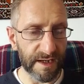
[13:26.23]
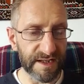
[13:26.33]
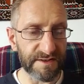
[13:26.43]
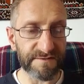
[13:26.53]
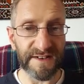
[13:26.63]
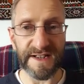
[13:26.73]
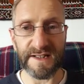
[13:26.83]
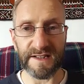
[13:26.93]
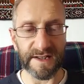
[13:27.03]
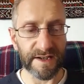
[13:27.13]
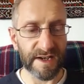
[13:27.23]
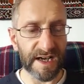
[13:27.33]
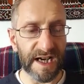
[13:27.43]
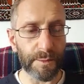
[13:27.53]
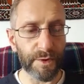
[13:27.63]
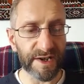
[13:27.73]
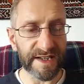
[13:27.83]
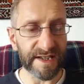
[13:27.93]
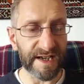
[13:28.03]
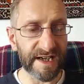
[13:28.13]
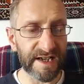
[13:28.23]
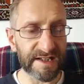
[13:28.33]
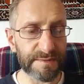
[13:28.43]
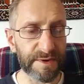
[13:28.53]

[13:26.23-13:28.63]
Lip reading: And then finally, I'm working hard,